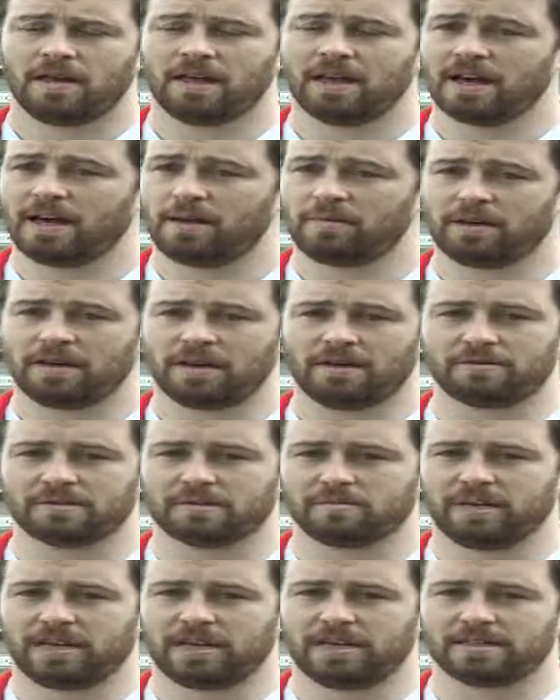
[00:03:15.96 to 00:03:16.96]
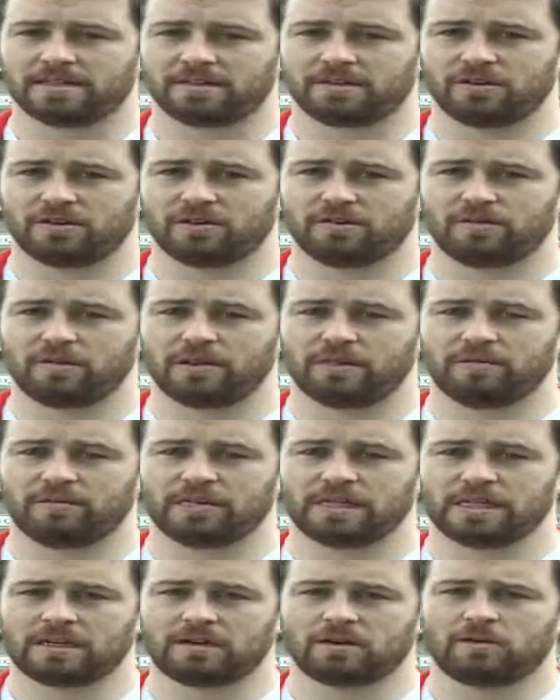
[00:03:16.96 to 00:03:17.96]
Yeah, I mean, that was amazing. You know, we
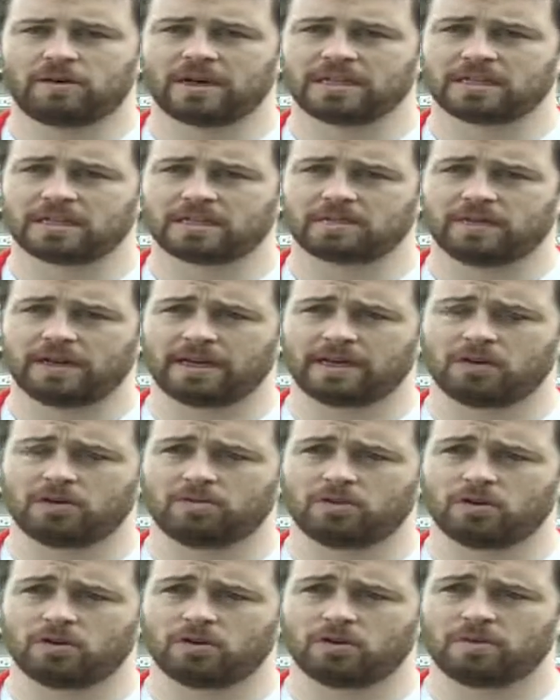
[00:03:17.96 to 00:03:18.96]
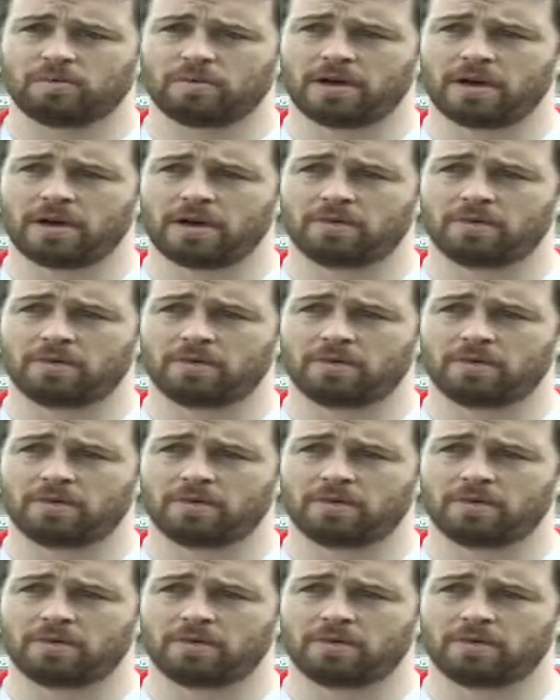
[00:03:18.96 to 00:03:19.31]
didn't know what to expect coming home.